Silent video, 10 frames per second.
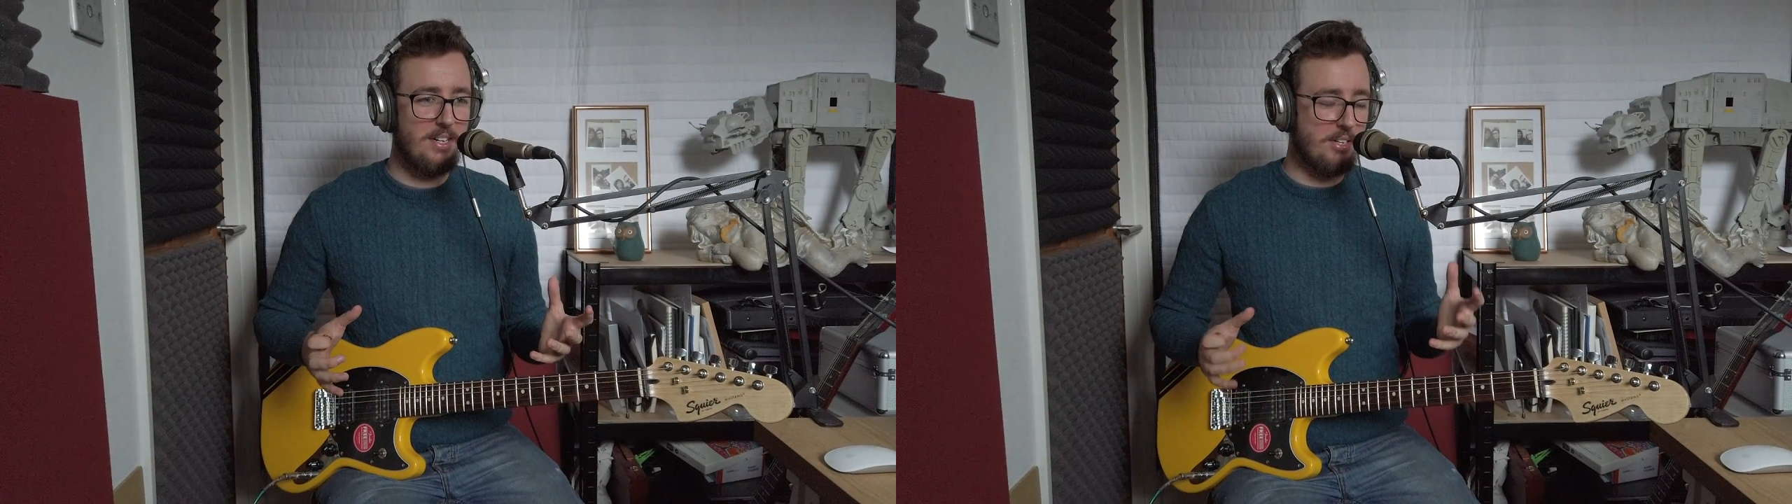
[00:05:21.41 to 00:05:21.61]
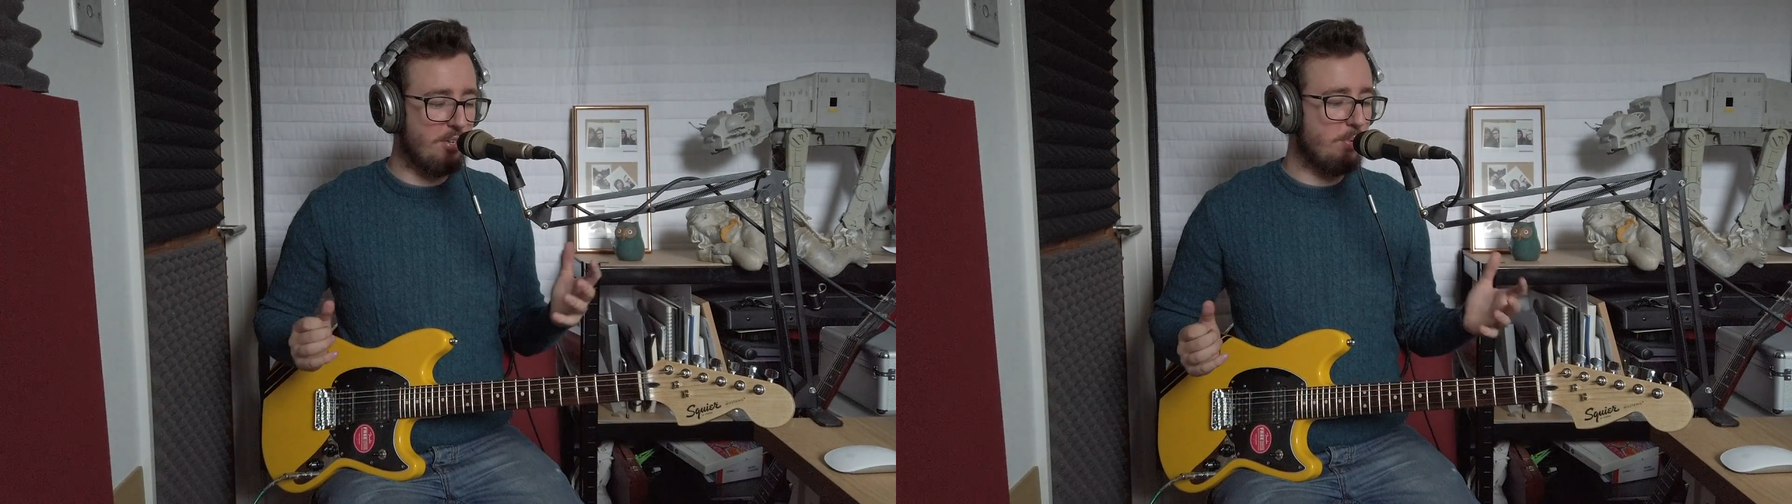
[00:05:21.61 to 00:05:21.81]

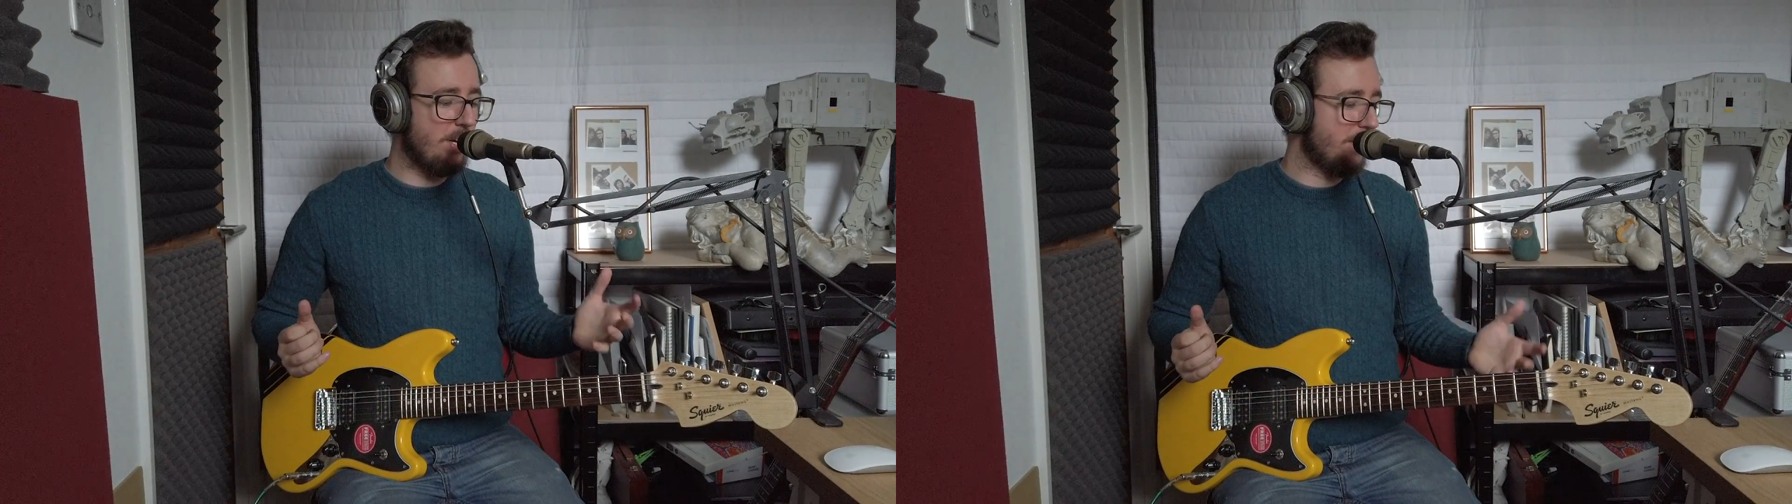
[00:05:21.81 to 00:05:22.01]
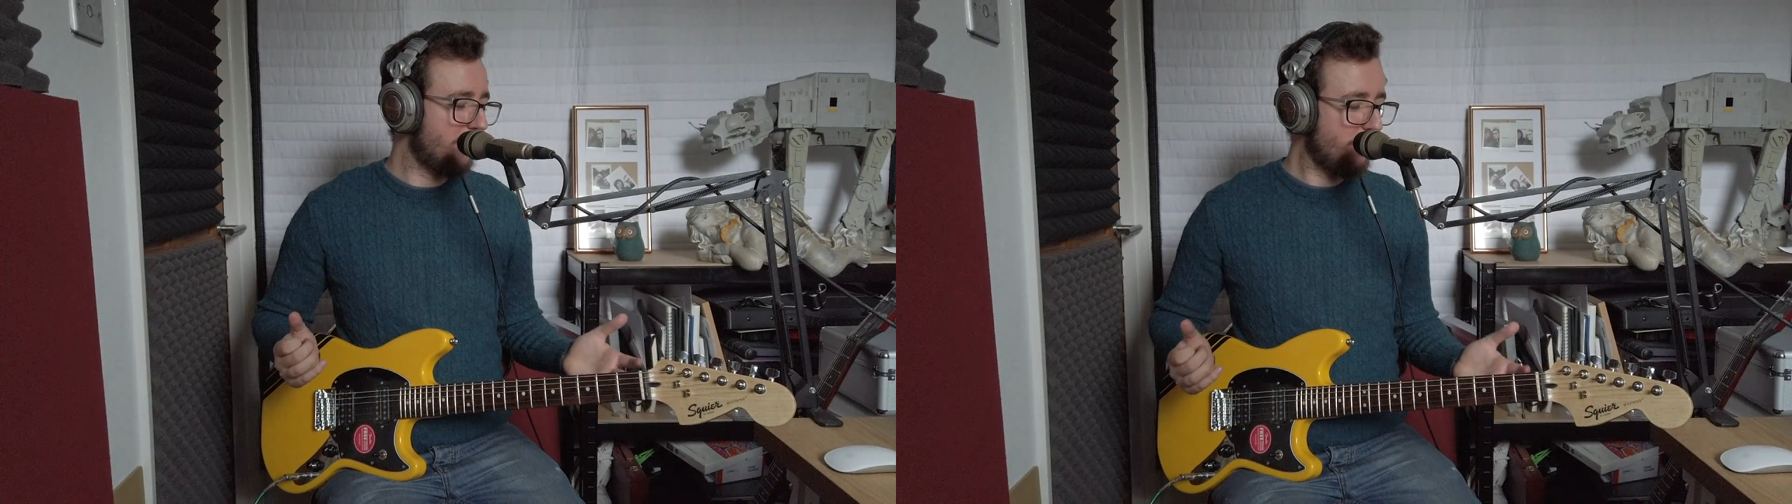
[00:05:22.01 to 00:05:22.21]
I don't know
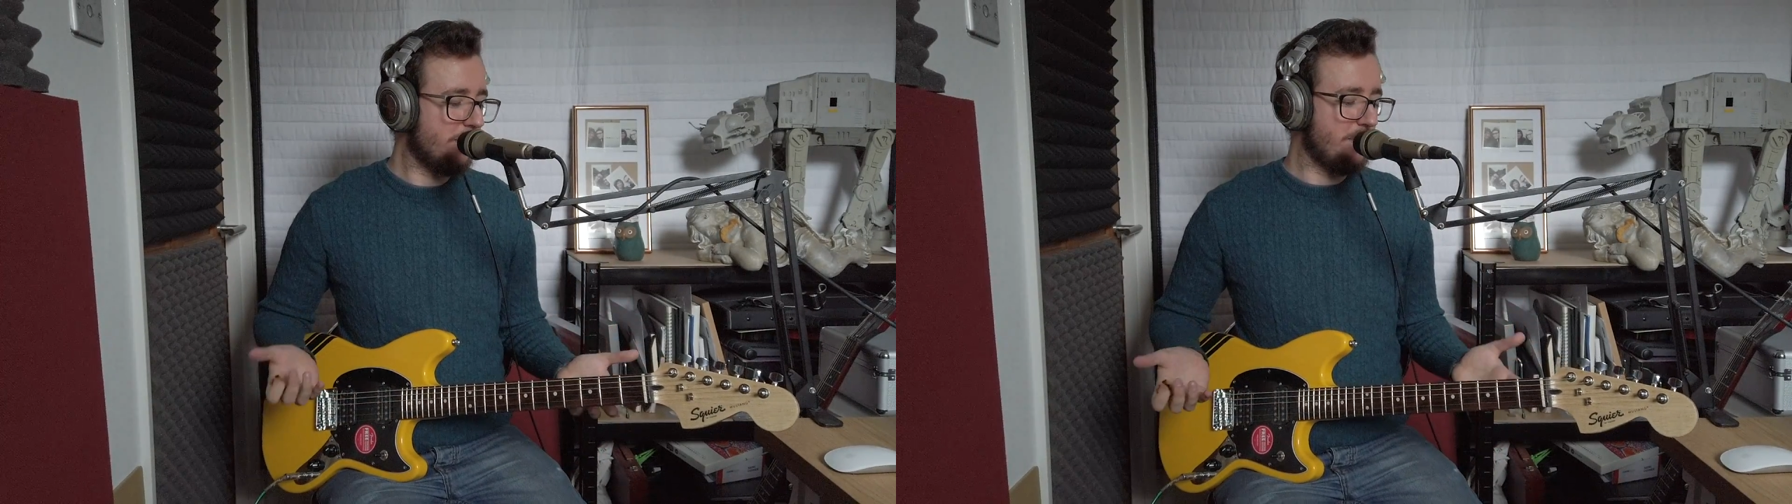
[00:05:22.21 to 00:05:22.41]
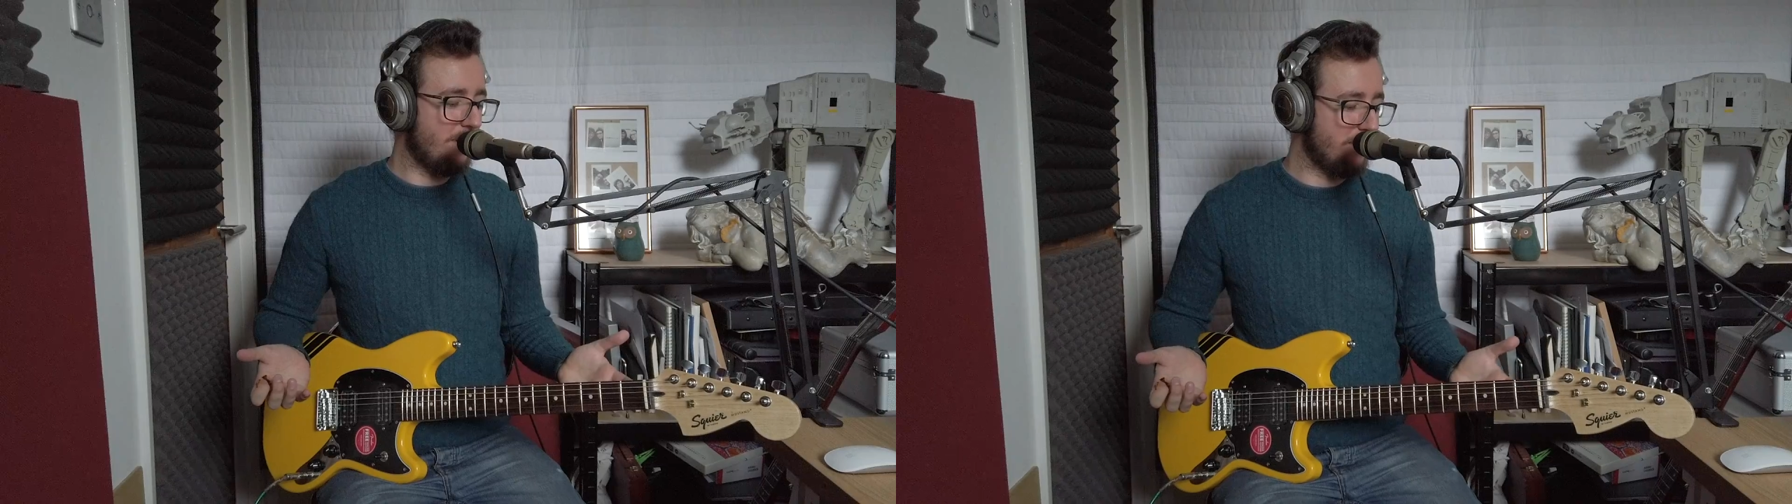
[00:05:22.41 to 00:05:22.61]
why all
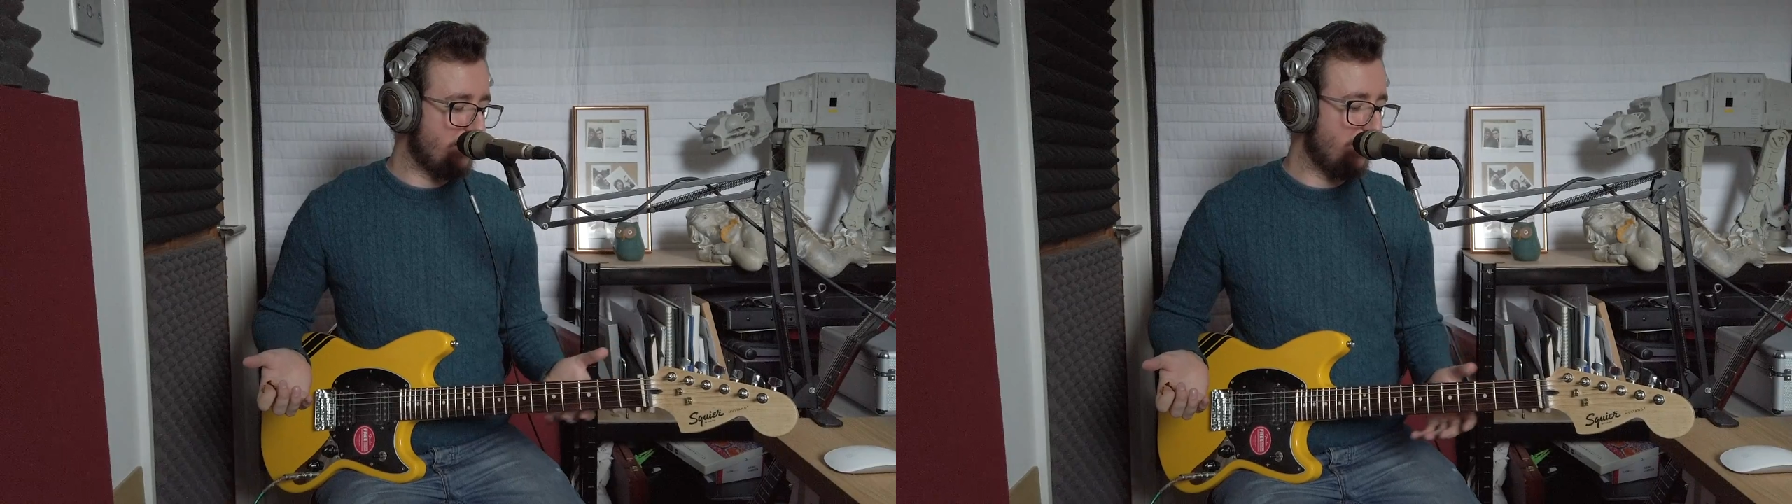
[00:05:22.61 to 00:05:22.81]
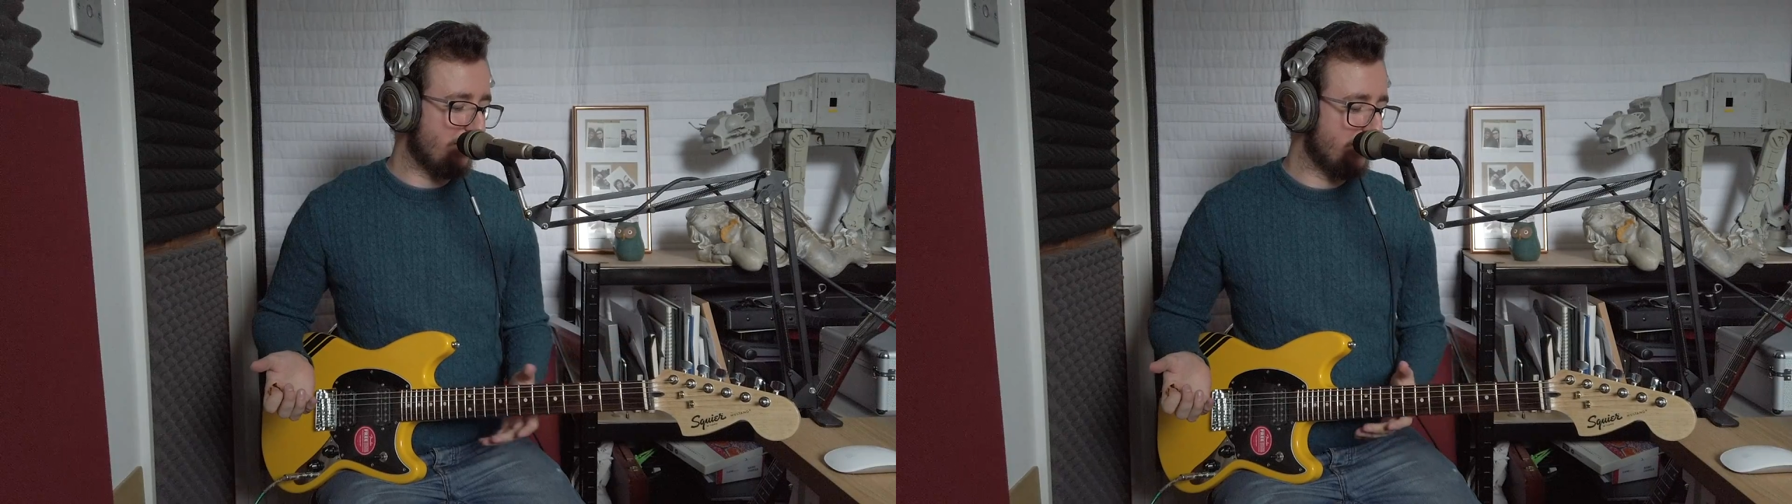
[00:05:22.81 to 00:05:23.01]
guitars
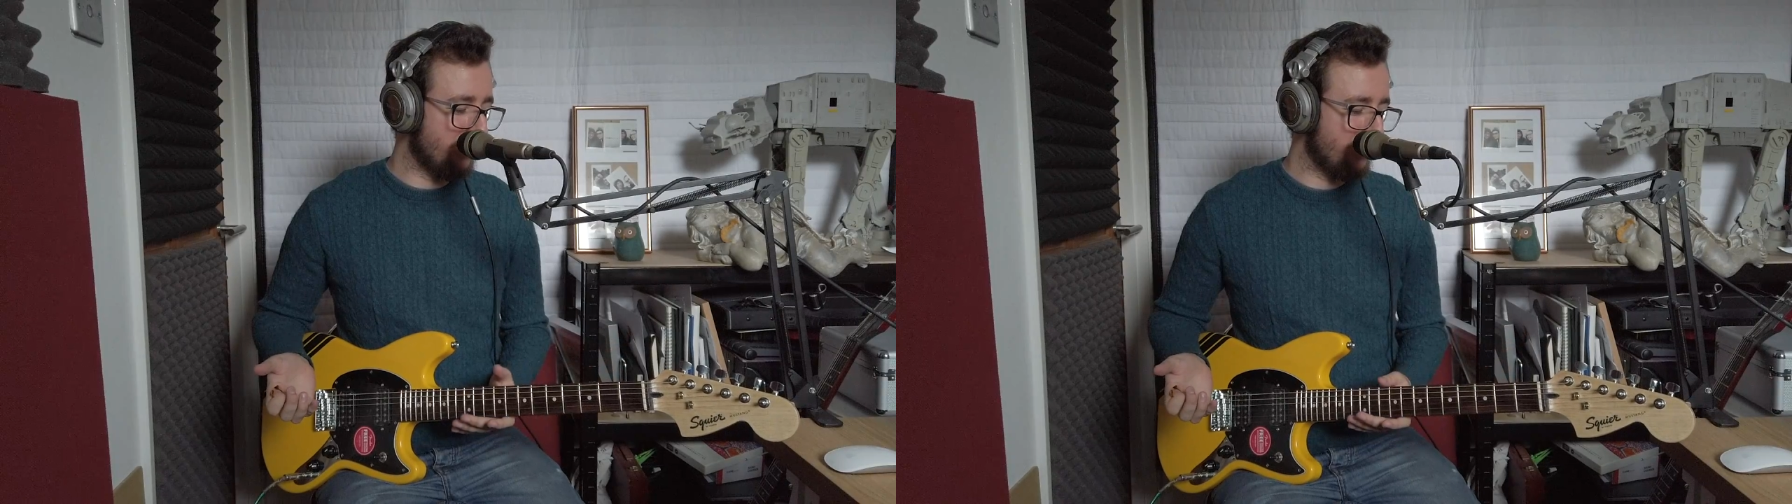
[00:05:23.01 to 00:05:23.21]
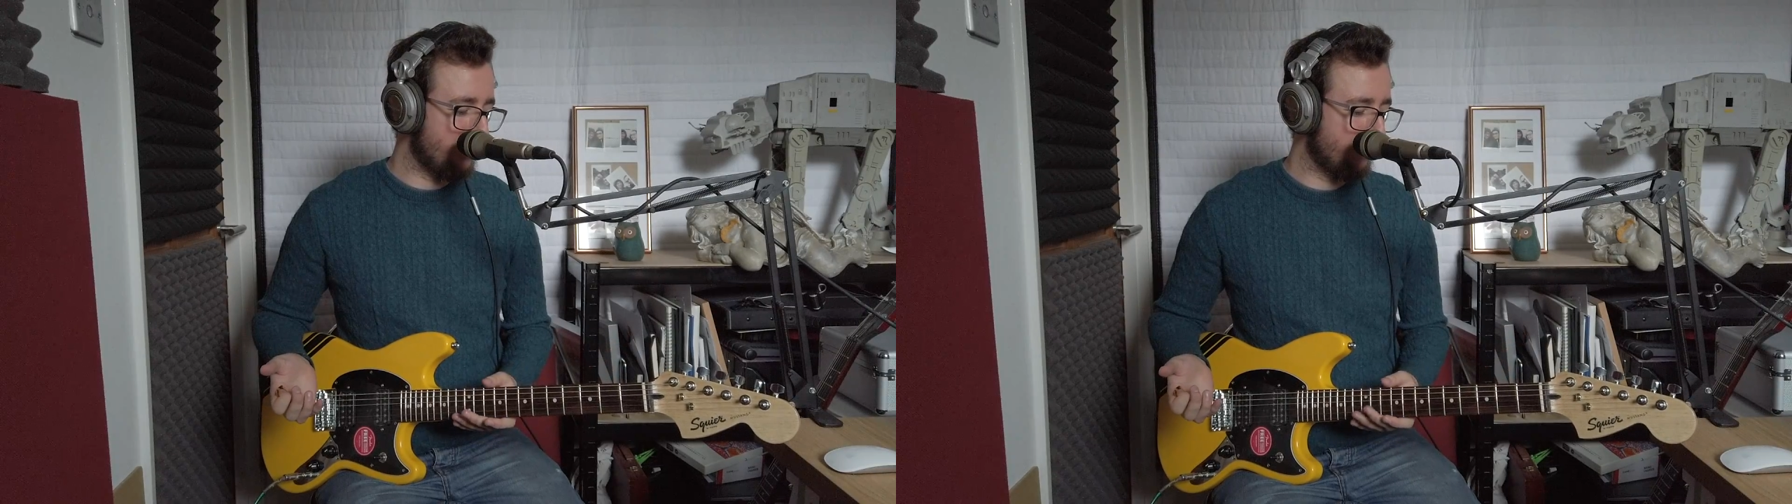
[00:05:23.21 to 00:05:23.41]
aren't like
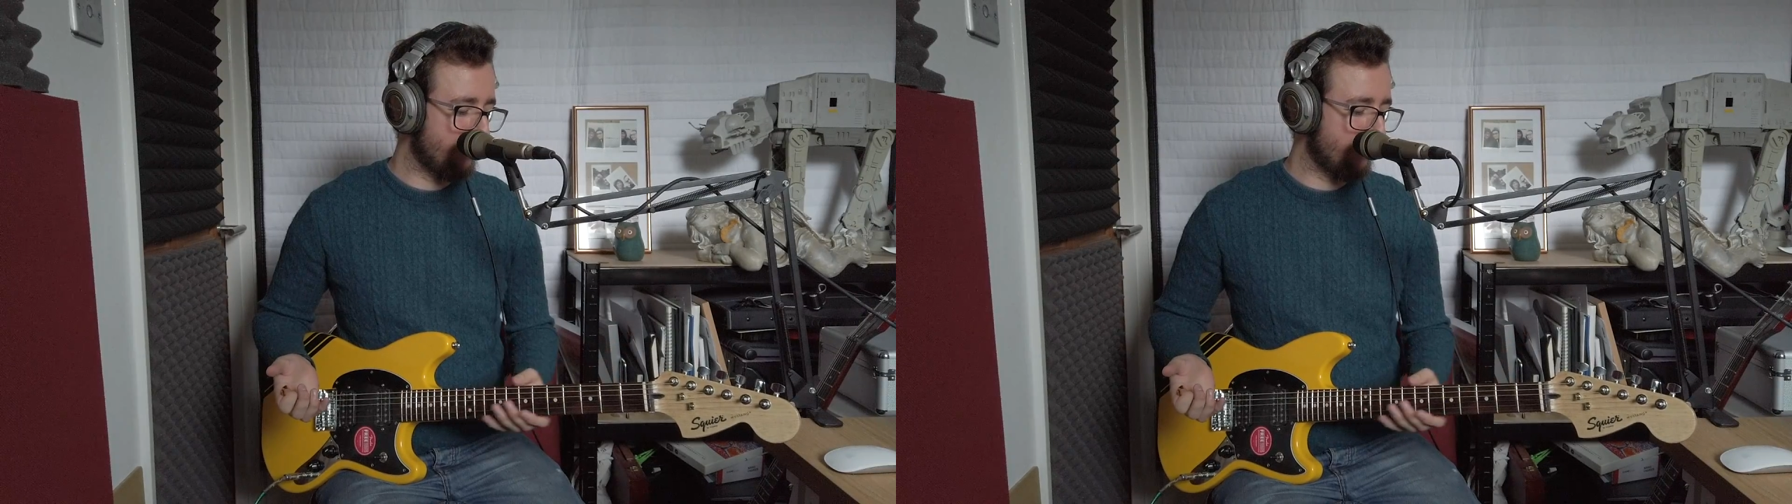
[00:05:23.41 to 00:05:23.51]
this.